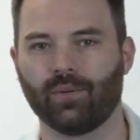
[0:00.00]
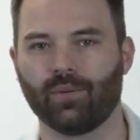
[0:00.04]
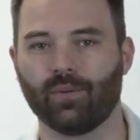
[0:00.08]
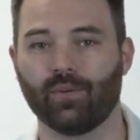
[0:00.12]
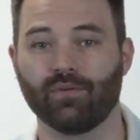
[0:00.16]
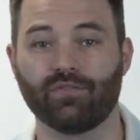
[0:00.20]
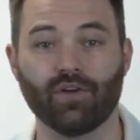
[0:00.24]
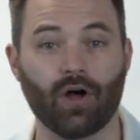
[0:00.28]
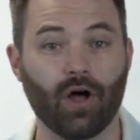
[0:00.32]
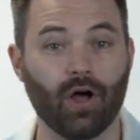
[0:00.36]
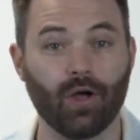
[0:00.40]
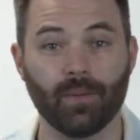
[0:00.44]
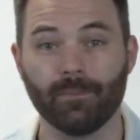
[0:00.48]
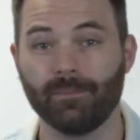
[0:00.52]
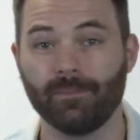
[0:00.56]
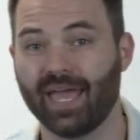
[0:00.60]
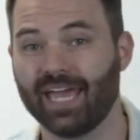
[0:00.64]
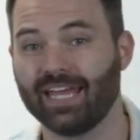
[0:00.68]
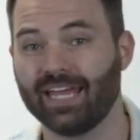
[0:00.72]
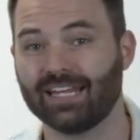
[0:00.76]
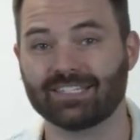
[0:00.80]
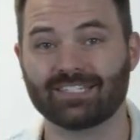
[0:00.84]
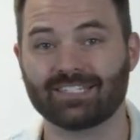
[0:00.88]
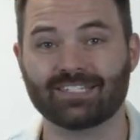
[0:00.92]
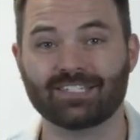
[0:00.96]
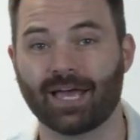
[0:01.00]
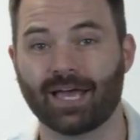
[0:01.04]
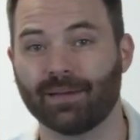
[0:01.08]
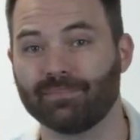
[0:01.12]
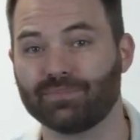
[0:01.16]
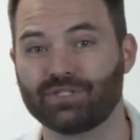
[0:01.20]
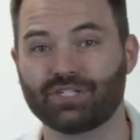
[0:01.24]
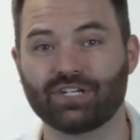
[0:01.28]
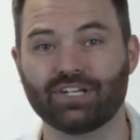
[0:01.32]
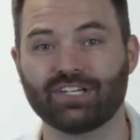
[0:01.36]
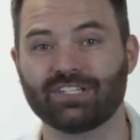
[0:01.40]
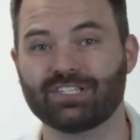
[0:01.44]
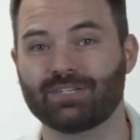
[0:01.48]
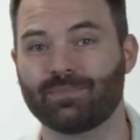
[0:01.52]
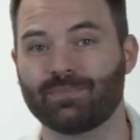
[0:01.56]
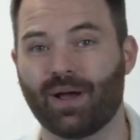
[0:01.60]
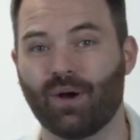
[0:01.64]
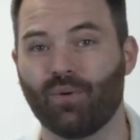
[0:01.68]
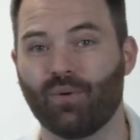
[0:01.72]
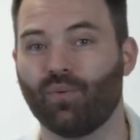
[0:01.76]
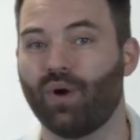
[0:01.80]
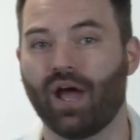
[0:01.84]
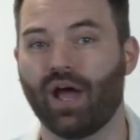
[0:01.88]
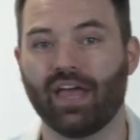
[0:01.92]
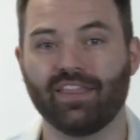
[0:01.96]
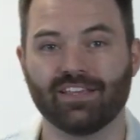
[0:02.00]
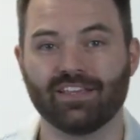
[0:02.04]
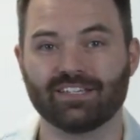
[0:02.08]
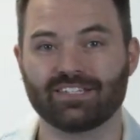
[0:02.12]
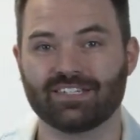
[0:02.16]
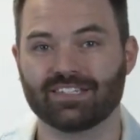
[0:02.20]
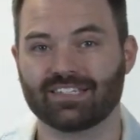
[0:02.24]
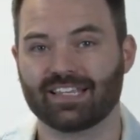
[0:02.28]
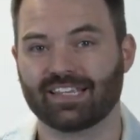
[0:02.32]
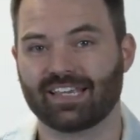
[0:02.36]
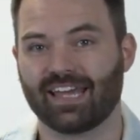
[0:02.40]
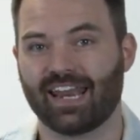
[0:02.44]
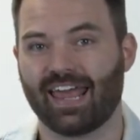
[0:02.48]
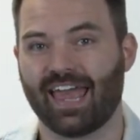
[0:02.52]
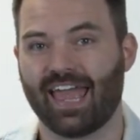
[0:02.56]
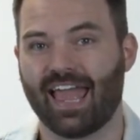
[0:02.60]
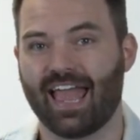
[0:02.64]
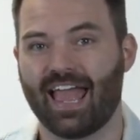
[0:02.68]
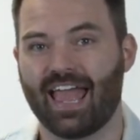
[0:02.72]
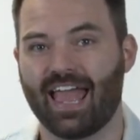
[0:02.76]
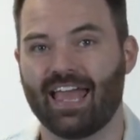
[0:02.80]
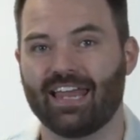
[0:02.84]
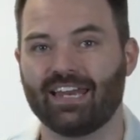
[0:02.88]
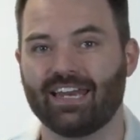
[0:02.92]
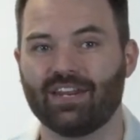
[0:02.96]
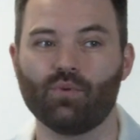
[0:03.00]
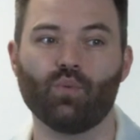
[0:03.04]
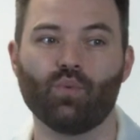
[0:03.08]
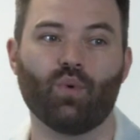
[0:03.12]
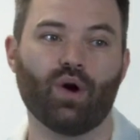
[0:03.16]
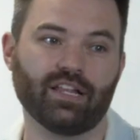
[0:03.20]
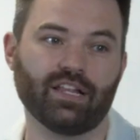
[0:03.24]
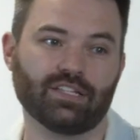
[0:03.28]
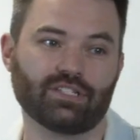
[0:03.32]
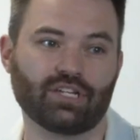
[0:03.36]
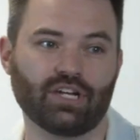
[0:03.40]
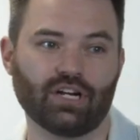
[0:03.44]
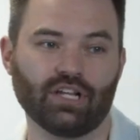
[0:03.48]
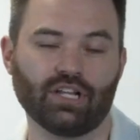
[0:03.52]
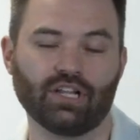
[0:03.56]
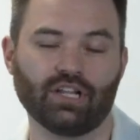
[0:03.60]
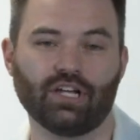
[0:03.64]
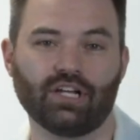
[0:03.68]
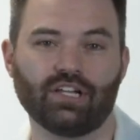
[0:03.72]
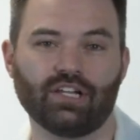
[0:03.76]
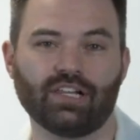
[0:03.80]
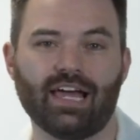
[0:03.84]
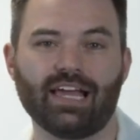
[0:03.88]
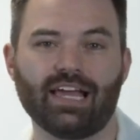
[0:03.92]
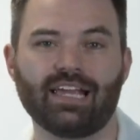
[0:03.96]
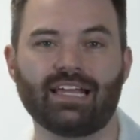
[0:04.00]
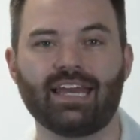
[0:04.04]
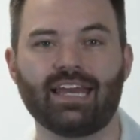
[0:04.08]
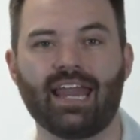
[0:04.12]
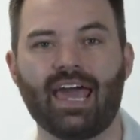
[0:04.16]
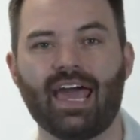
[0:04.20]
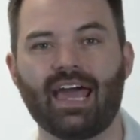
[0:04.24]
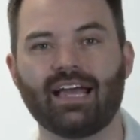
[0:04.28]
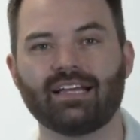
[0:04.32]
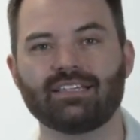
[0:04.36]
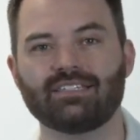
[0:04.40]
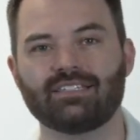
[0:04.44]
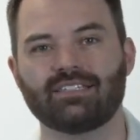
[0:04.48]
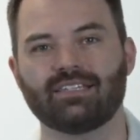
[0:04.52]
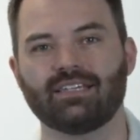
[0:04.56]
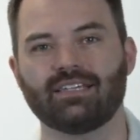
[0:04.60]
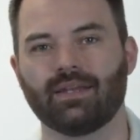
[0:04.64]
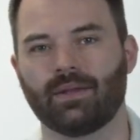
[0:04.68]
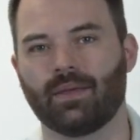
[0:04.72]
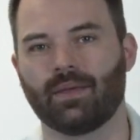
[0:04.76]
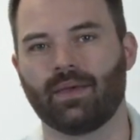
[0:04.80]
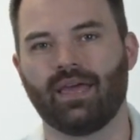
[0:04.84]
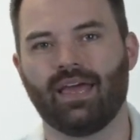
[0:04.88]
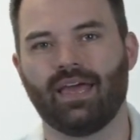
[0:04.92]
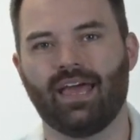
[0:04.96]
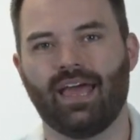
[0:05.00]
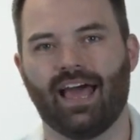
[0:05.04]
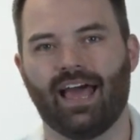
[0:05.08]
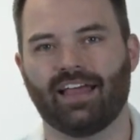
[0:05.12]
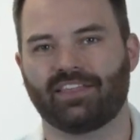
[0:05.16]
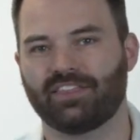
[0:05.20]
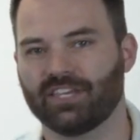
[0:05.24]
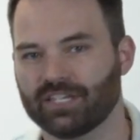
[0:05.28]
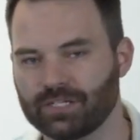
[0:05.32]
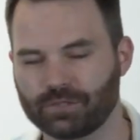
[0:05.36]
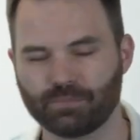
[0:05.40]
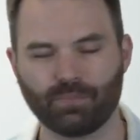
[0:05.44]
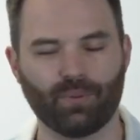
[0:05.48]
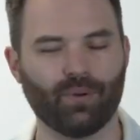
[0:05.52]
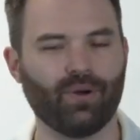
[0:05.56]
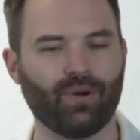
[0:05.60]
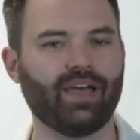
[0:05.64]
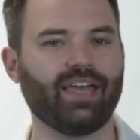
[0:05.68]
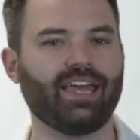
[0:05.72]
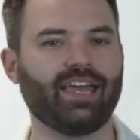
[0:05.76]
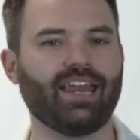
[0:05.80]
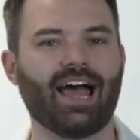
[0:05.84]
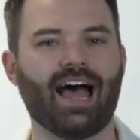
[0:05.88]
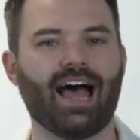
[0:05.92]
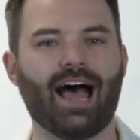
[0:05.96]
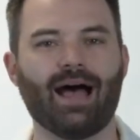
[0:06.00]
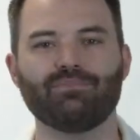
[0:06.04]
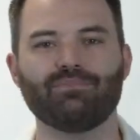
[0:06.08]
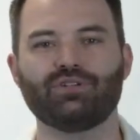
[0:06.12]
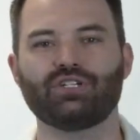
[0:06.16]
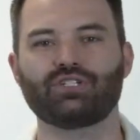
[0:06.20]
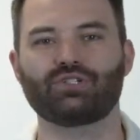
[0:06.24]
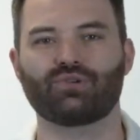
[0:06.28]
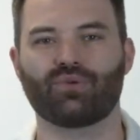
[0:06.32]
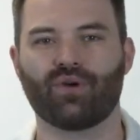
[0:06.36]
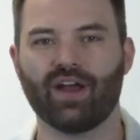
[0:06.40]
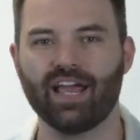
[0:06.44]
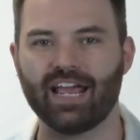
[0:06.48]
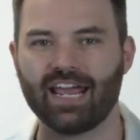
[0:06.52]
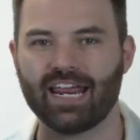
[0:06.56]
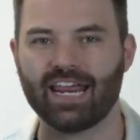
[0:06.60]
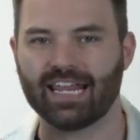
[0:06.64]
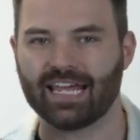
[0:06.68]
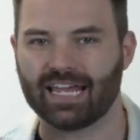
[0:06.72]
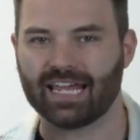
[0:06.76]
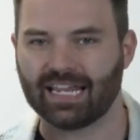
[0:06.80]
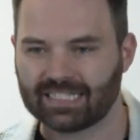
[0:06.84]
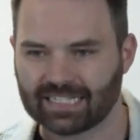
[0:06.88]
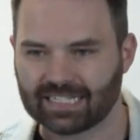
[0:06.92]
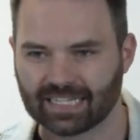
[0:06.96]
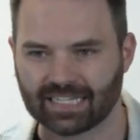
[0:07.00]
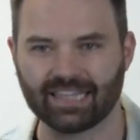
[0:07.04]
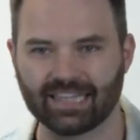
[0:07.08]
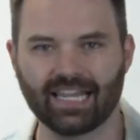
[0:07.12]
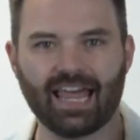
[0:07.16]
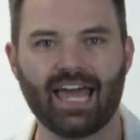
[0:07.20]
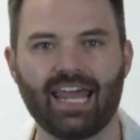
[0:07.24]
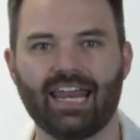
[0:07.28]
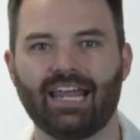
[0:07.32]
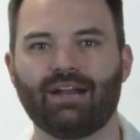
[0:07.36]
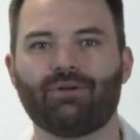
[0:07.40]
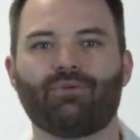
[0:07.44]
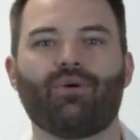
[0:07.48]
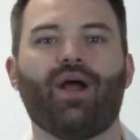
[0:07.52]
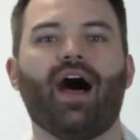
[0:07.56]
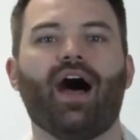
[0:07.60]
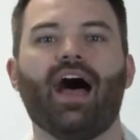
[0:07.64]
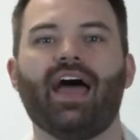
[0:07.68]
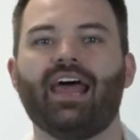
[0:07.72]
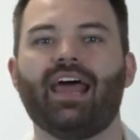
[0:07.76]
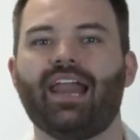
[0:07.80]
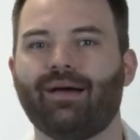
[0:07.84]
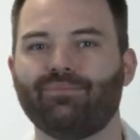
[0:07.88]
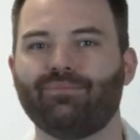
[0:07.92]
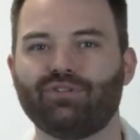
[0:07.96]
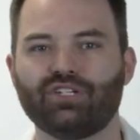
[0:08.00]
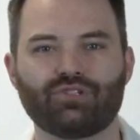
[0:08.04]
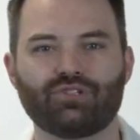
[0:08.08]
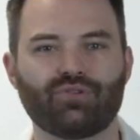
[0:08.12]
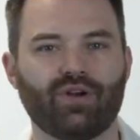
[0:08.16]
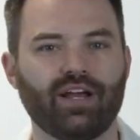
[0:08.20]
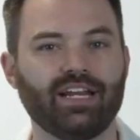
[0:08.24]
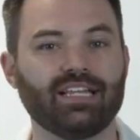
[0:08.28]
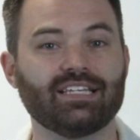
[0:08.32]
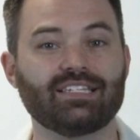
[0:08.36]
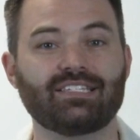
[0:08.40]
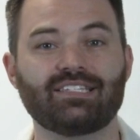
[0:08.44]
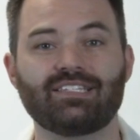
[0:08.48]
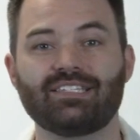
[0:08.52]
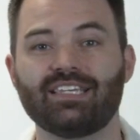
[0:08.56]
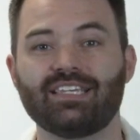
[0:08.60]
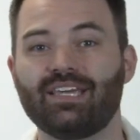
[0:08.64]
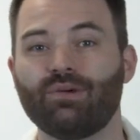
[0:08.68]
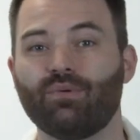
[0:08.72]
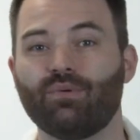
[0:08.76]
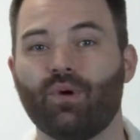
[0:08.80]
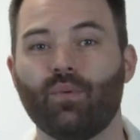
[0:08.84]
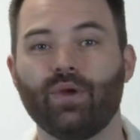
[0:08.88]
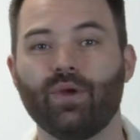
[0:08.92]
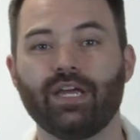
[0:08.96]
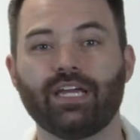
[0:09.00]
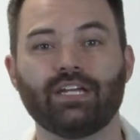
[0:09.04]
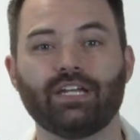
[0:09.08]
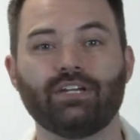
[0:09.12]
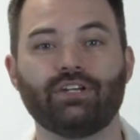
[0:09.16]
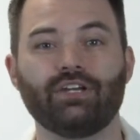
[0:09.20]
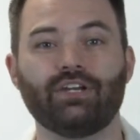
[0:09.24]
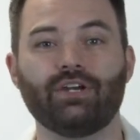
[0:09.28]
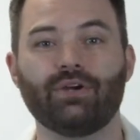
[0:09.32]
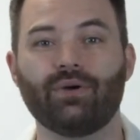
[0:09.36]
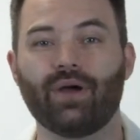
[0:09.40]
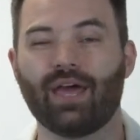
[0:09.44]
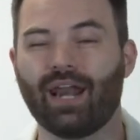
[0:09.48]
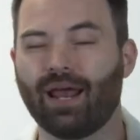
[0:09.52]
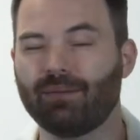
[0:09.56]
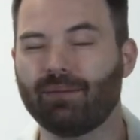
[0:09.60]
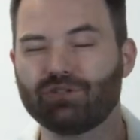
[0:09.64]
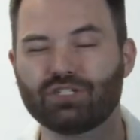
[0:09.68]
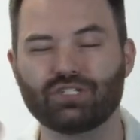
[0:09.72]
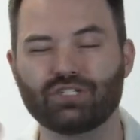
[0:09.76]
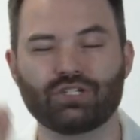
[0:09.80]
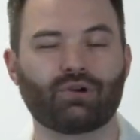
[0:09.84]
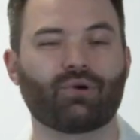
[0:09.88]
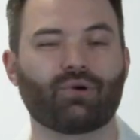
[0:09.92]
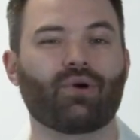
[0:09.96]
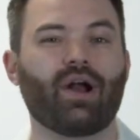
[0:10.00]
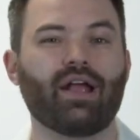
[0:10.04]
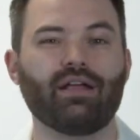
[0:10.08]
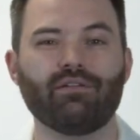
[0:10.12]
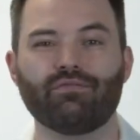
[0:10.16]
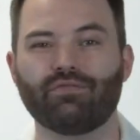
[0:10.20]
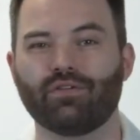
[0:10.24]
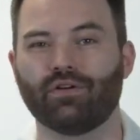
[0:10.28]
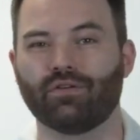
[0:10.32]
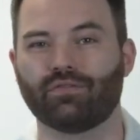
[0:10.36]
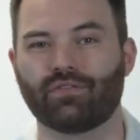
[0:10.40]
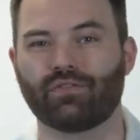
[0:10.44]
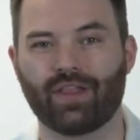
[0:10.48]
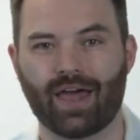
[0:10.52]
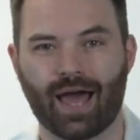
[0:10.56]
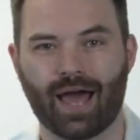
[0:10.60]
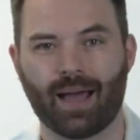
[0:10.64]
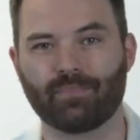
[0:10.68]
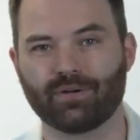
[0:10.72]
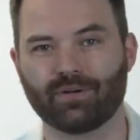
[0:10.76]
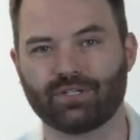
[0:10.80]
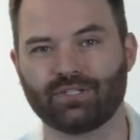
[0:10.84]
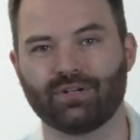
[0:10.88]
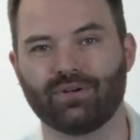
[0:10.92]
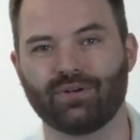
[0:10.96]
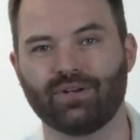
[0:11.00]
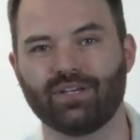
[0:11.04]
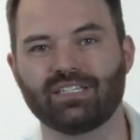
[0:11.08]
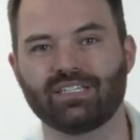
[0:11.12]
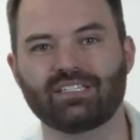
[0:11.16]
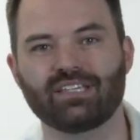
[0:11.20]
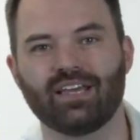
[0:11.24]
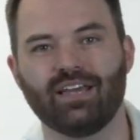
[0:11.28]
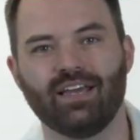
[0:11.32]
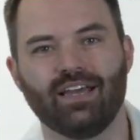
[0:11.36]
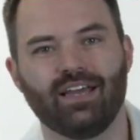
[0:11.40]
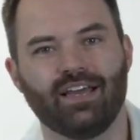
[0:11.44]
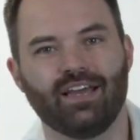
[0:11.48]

And we've all made assumptions about when this is going to end and what it's going to look like next. And at this point, I'm just ready to let it ride. I'm just ready to see what we can do. And I'm just grateful for the opportunities